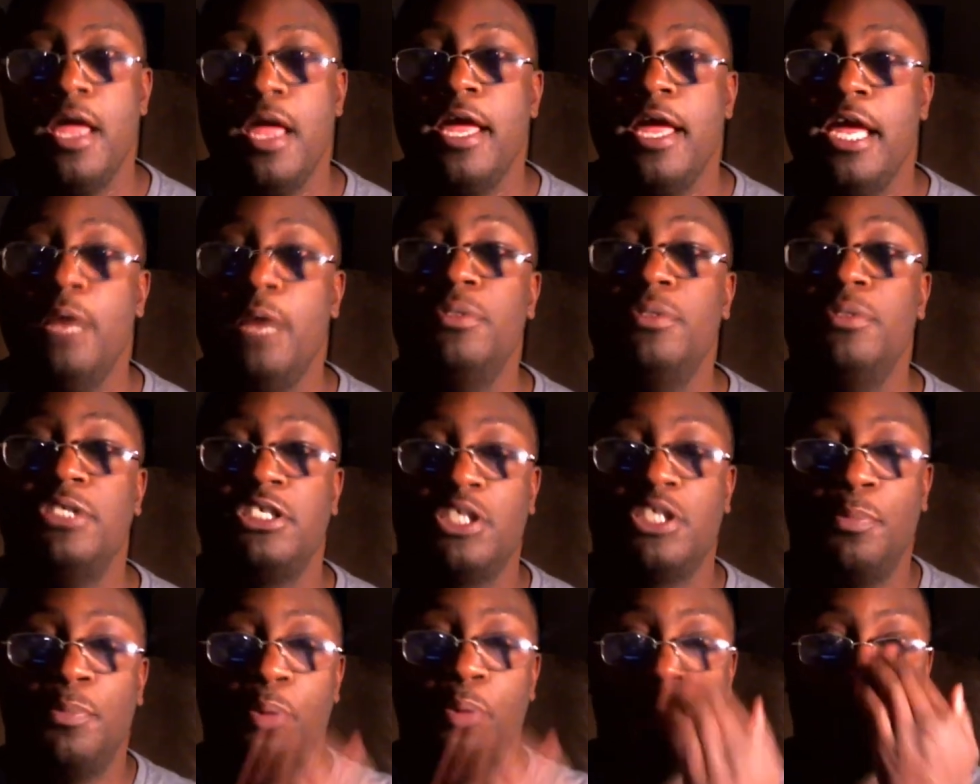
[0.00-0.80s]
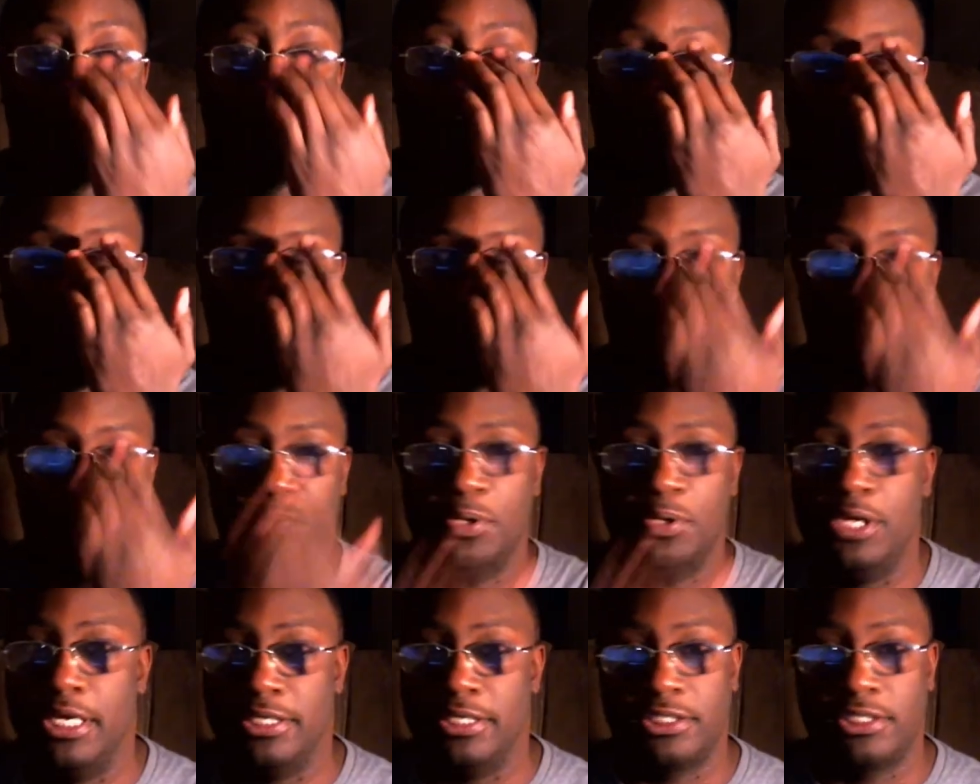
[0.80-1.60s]
he was a supporter of Books
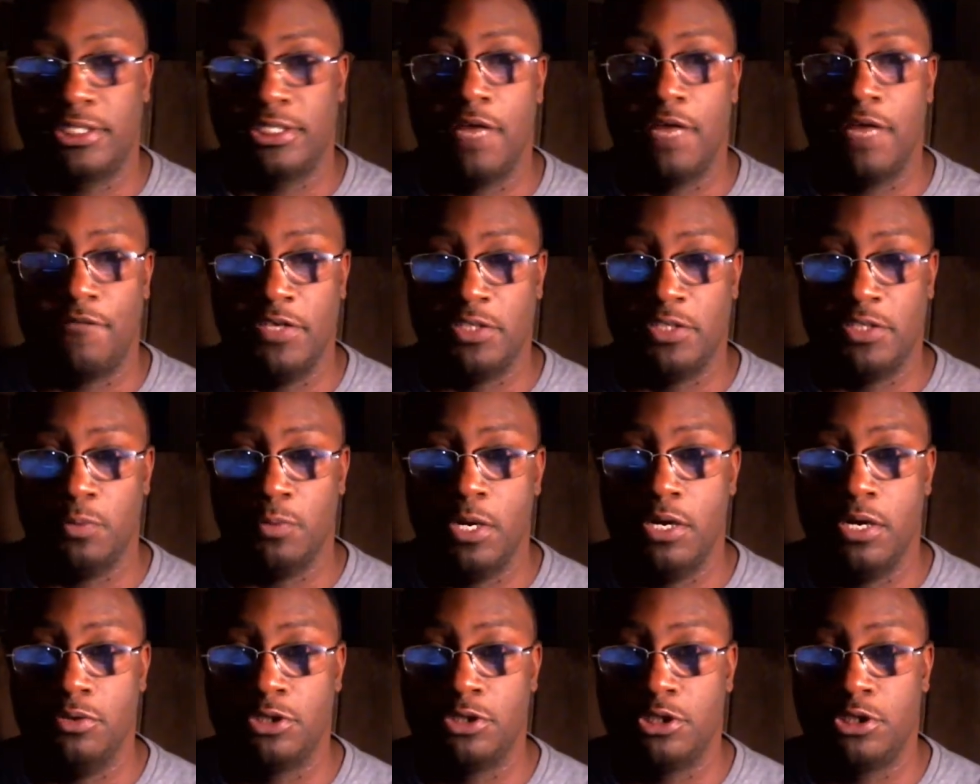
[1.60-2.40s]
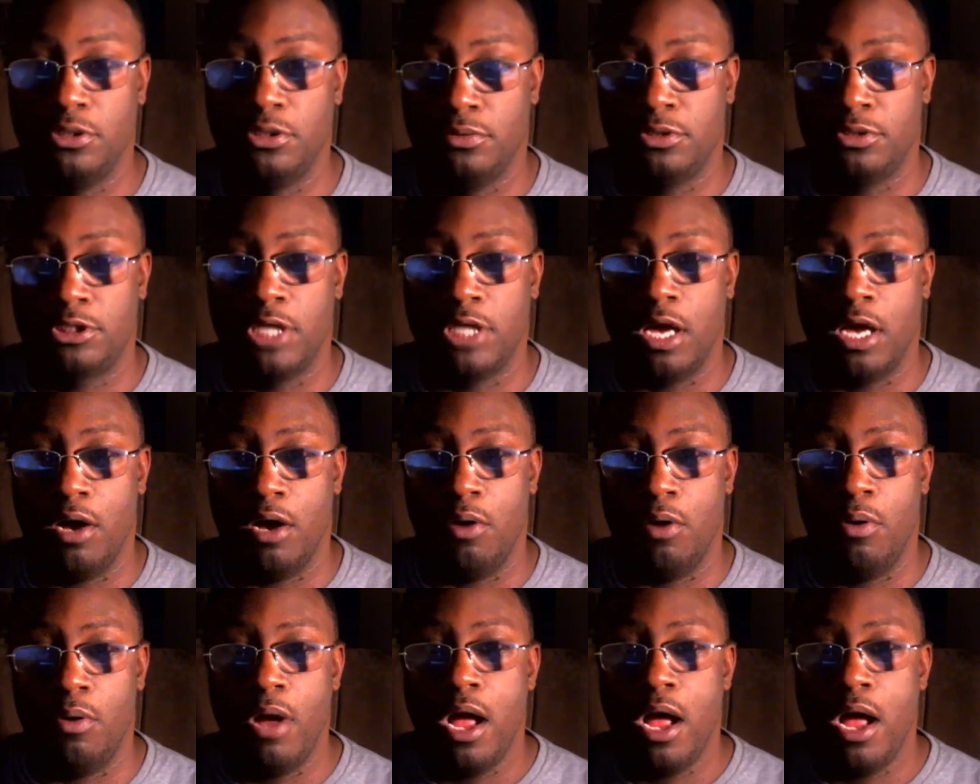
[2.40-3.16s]
Beauty and Stuff as well too. So.